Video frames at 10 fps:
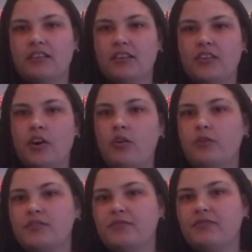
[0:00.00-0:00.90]

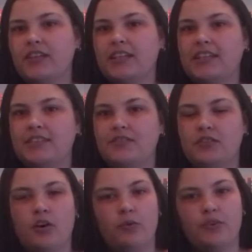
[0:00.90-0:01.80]
Kyo's feelings for
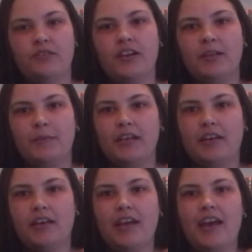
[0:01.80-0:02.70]
Toru
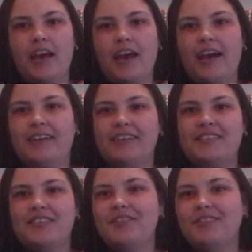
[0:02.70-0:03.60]
developing, and
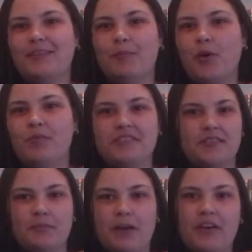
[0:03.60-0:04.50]
these cute little moments
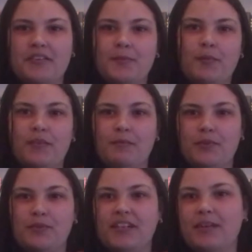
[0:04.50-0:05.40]
of embarrassment
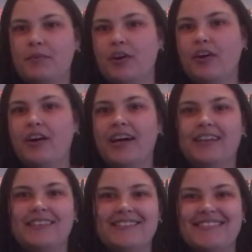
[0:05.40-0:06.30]
between him and her,
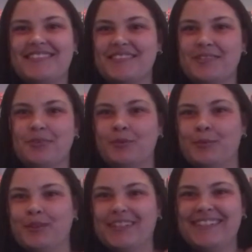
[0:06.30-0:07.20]
and it's just
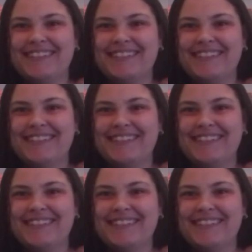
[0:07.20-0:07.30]
adorable.